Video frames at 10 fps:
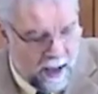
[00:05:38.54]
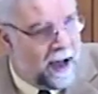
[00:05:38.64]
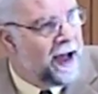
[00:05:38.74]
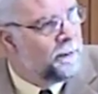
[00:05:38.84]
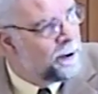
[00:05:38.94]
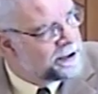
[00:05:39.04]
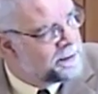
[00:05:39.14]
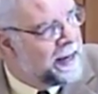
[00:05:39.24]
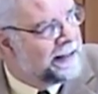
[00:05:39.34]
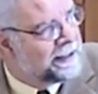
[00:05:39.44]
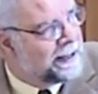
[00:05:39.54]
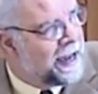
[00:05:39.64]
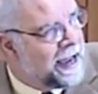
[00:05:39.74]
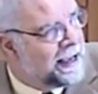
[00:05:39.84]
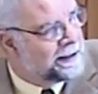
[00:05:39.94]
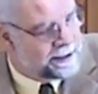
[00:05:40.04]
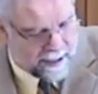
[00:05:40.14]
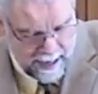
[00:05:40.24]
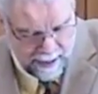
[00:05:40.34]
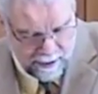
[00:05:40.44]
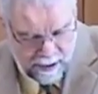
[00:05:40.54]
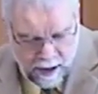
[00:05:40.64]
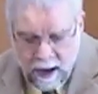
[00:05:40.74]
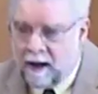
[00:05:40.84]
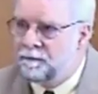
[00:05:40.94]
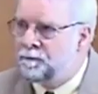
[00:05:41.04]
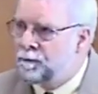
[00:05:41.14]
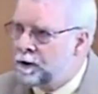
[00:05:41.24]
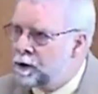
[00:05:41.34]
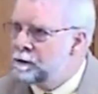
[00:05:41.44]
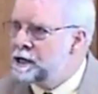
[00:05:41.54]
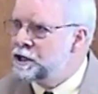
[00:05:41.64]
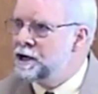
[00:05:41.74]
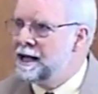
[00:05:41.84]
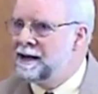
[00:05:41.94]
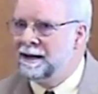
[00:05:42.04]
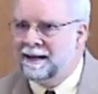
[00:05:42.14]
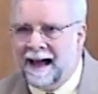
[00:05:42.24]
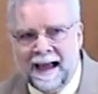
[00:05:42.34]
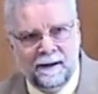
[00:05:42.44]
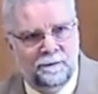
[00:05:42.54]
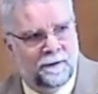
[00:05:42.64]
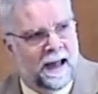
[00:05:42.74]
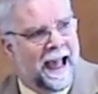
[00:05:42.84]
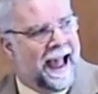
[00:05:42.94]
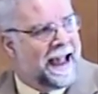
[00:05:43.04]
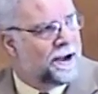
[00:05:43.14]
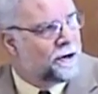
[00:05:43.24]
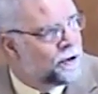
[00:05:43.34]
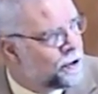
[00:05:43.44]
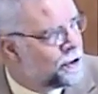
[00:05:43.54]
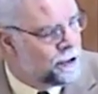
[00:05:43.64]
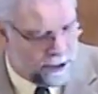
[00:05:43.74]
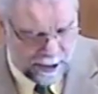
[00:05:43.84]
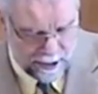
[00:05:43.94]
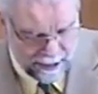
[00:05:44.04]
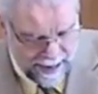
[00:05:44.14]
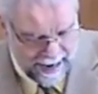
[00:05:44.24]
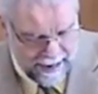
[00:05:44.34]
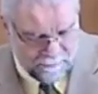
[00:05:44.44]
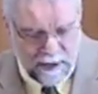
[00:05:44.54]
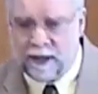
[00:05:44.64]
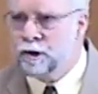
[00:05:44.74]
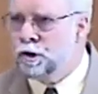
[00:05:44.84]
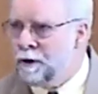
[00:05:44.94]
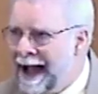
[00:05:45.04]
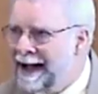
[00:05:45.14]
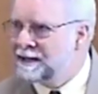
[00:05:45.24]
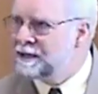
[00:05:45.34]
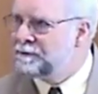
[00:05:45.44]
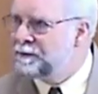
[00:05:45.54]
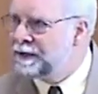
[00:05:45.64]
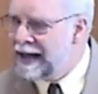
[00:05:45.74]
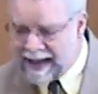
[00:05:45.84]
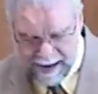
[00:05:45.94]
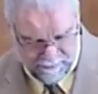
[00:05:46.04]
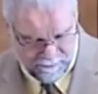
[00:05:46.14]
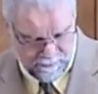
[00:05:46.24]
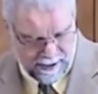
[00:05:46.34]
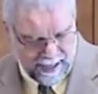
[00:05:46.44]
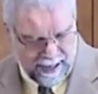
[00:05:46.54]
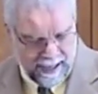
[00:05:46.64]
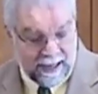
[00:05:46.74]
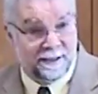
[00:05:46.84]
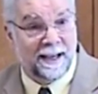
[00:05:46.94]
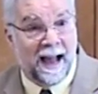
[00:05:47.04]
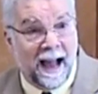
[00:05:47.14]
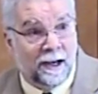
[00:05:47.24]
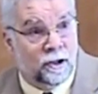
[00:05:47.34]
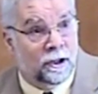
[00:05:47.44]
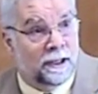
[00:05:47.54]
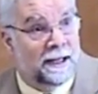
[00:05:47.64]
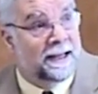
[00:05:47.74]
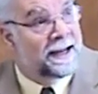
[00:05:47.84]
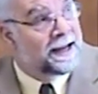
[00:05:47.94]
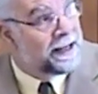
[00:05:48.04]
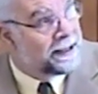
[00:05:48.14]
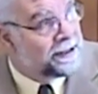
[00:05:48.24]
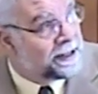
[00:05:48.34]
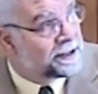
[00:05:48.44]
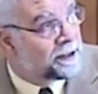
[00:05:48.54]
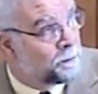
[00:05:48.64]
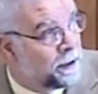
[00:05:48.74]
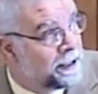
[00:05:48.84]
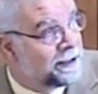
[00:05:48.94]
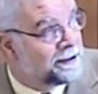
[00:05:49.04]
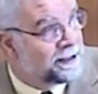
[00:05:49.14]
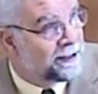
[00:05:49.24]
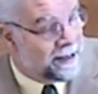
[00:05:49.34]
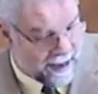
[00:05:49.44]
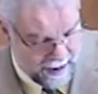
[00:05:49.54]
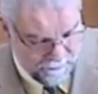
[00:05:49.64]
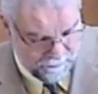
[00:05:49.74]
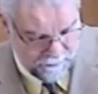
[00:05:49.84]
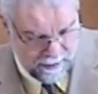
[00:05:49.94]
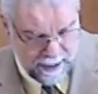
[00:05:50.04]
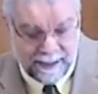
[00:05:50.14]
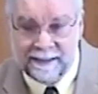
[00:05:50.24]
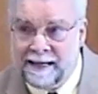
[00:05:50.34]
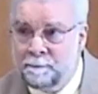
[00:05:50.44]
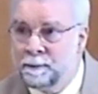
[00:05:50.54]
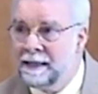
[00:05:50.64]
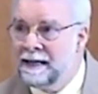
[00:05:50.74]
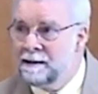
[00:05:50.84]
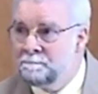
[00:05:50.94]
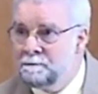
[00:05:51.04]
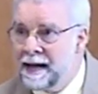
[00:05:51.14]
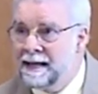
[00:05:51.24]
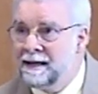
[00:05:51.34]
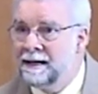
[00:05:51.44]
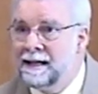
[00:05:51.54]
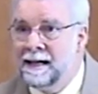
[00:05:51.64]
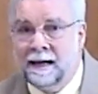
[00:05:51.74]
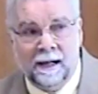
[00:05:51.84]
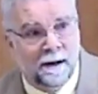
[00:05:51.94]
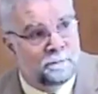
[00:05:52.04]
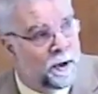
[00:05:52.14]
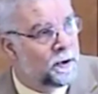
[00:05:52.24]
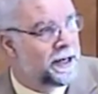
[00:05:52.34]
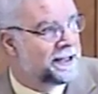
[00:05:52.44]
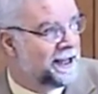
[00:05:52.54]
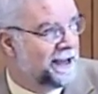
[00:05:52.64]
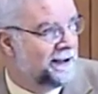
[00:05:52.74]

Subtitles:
I want to make the case that a flourishing life, a good life, an attractive life, is actually a disciplined life deeply embedded in a community.